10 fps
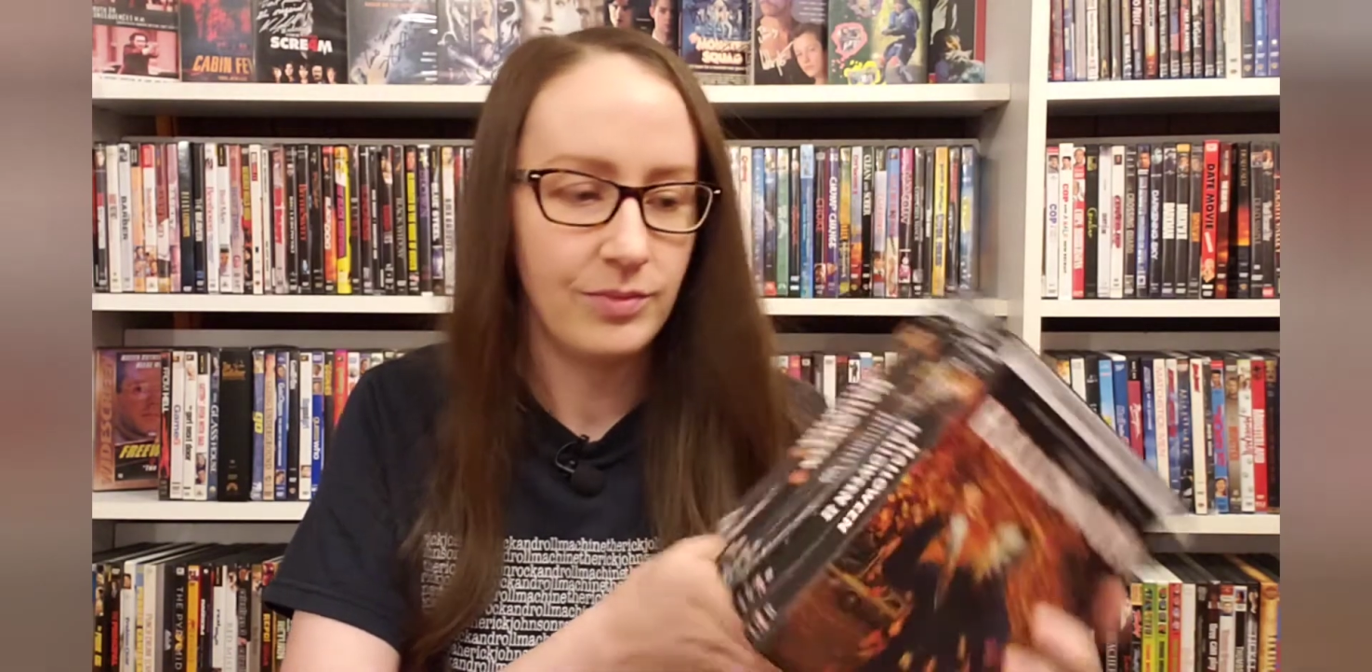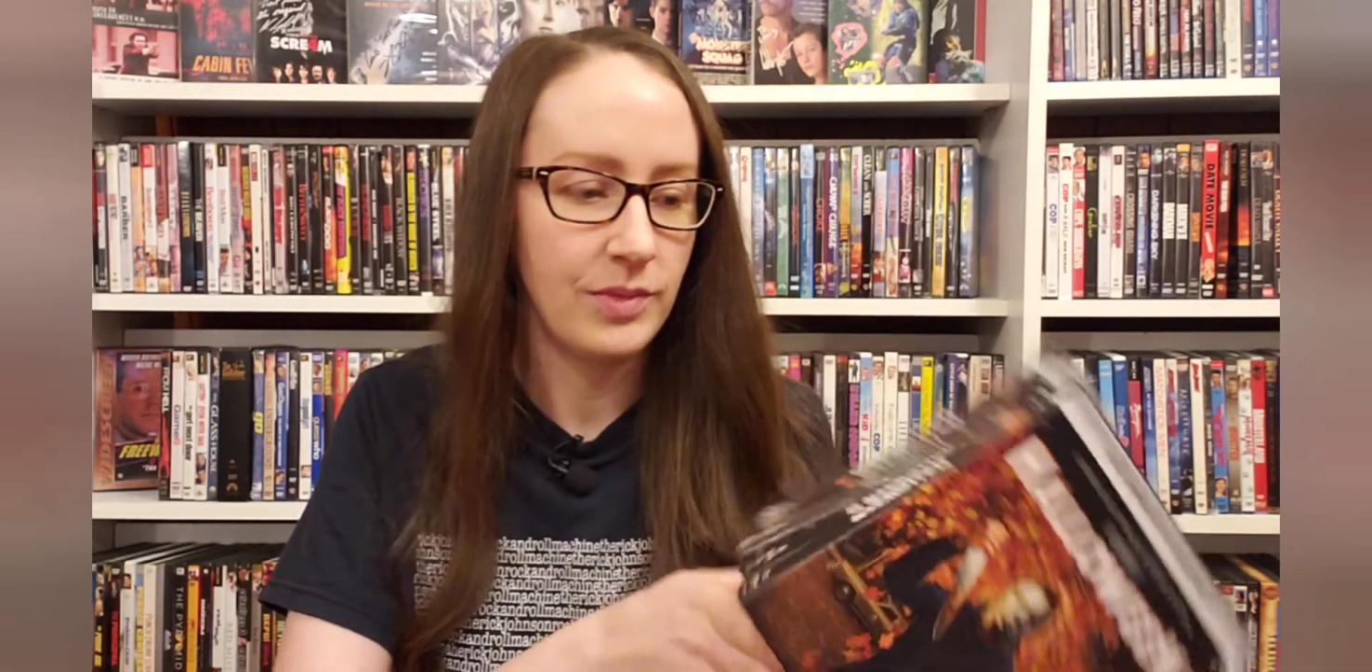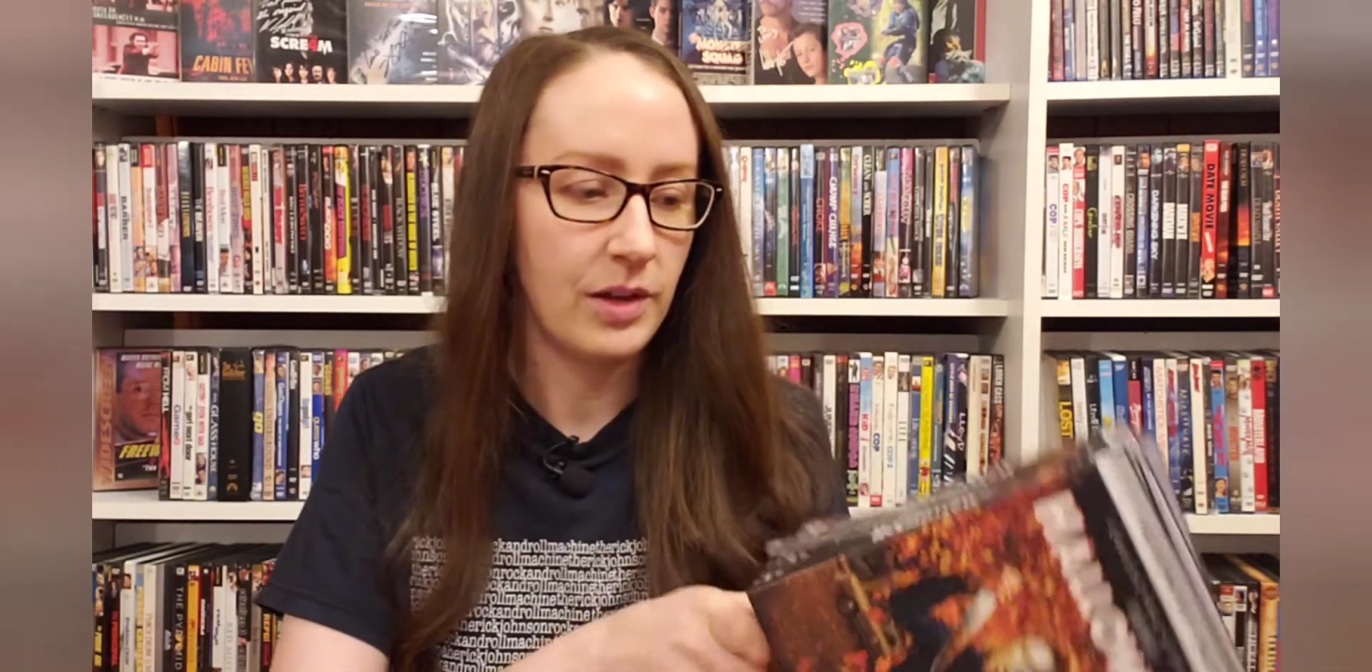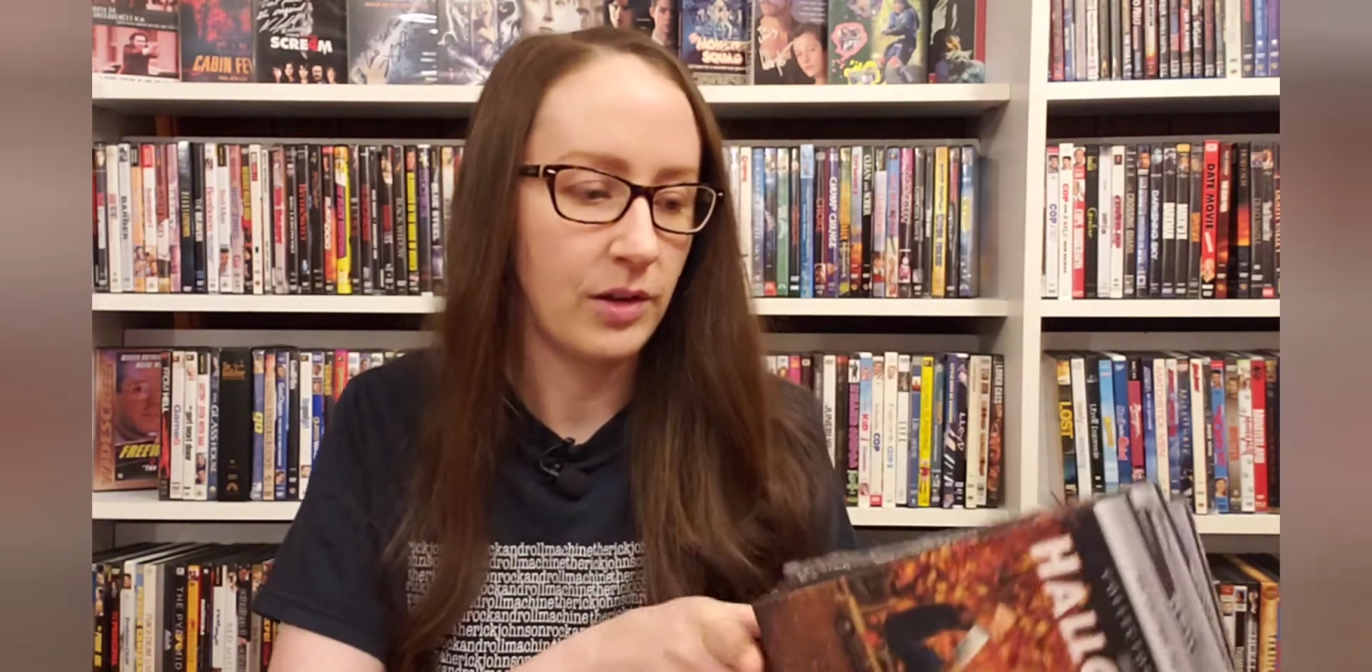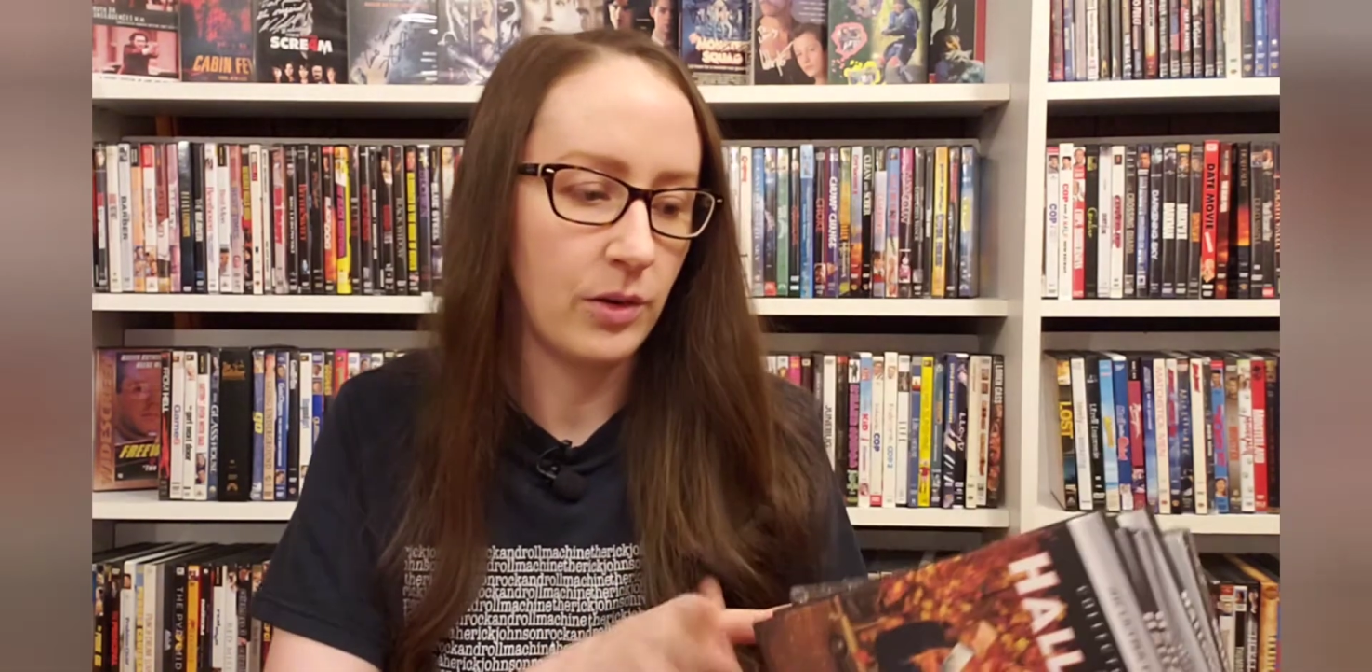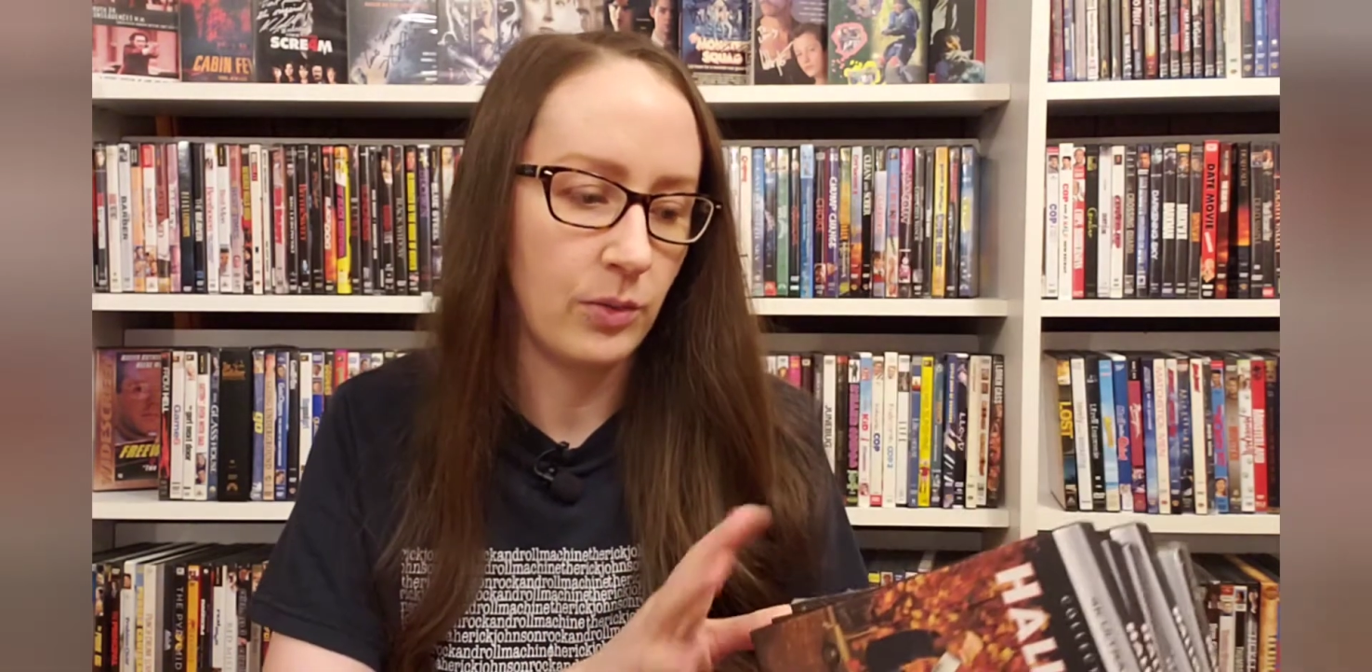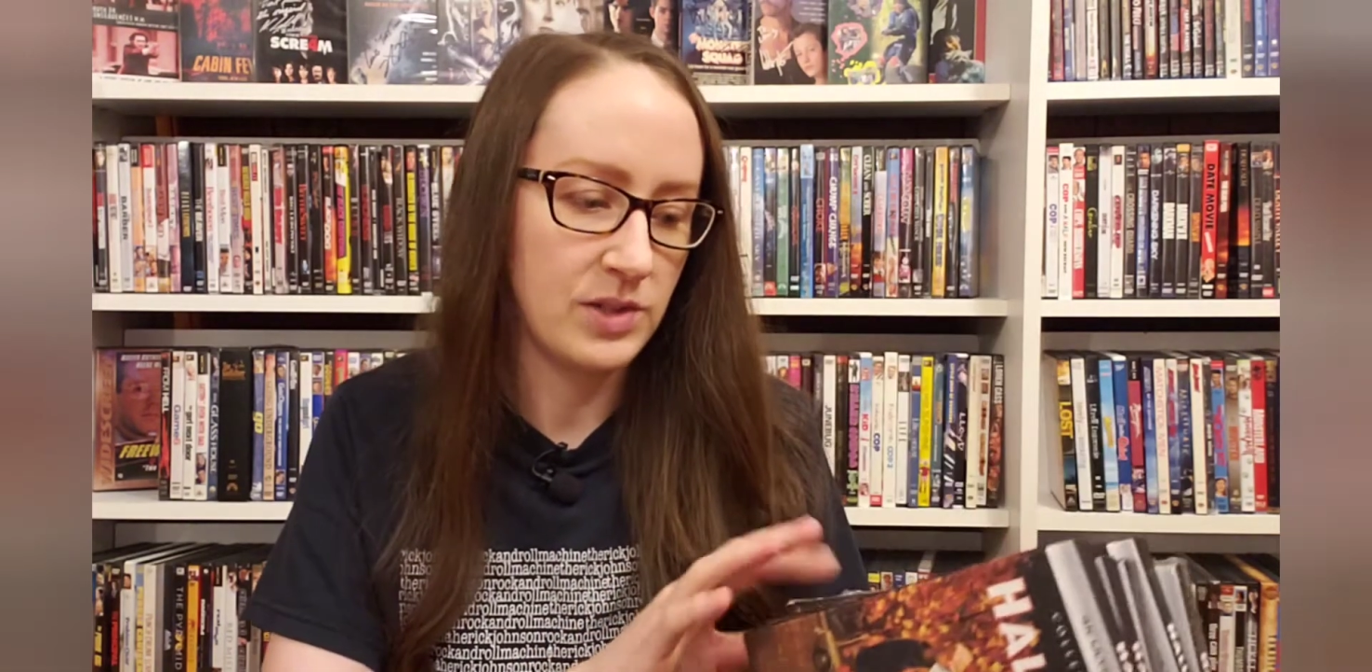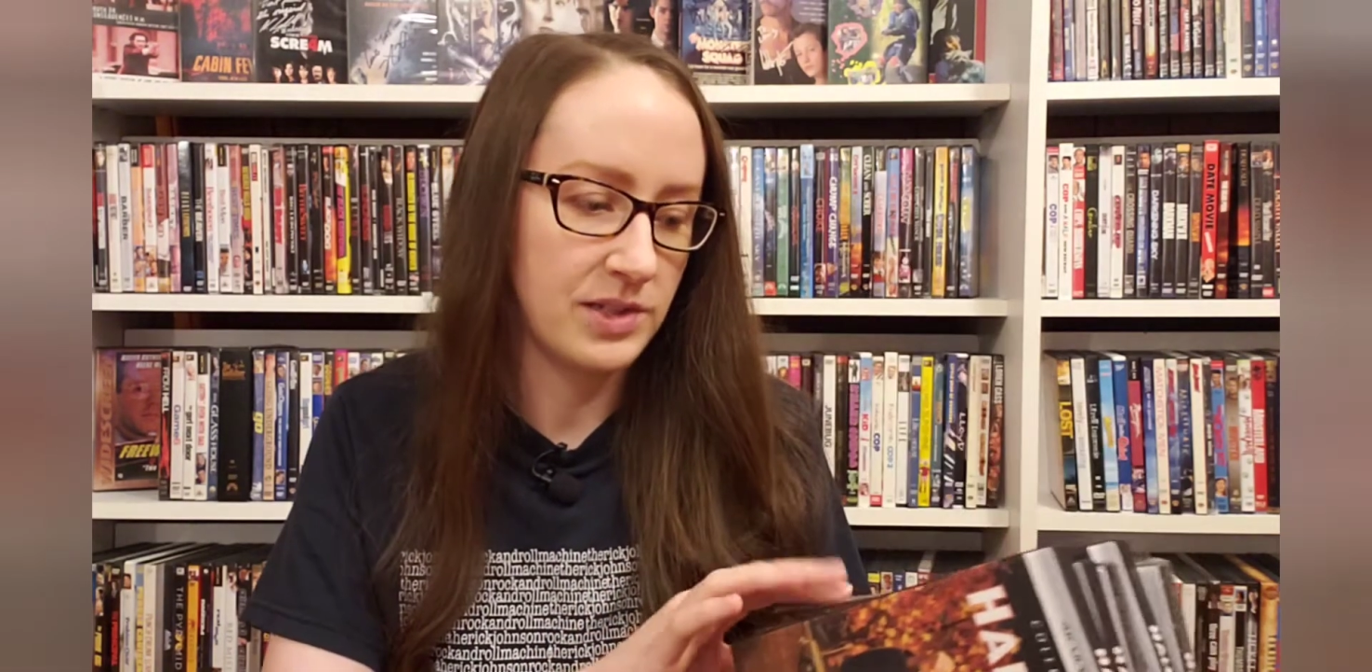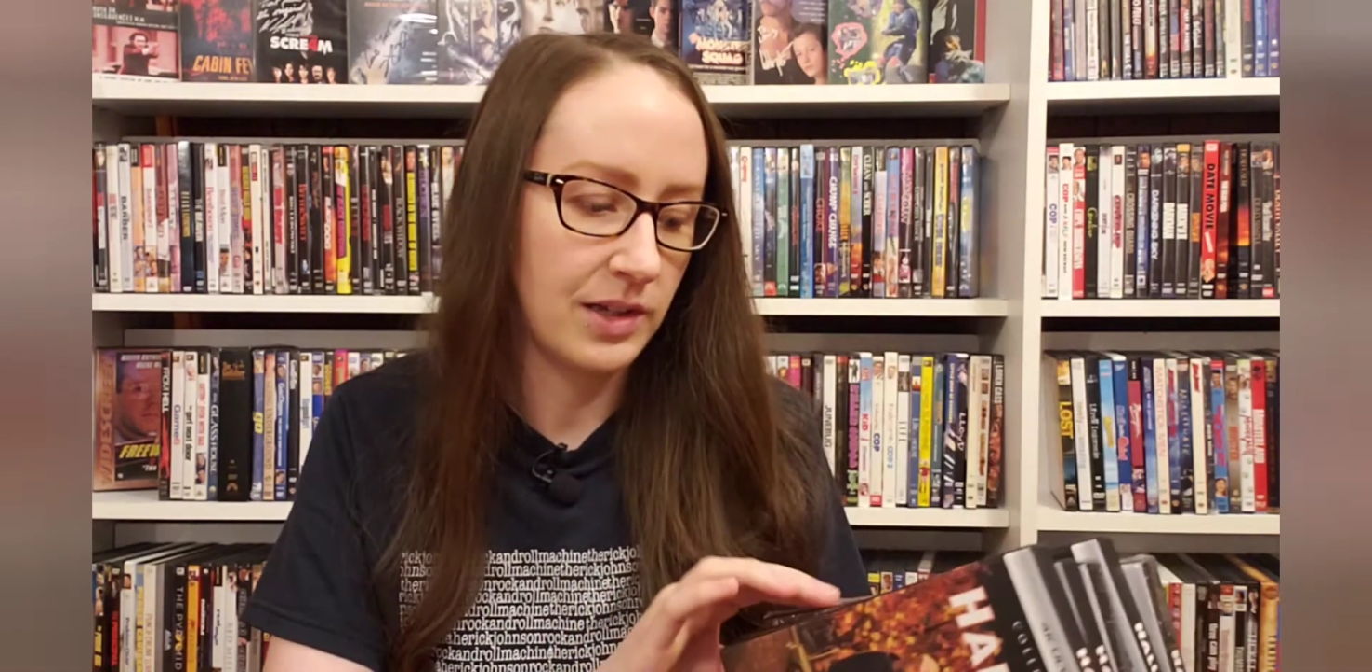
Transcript: I don't know, we still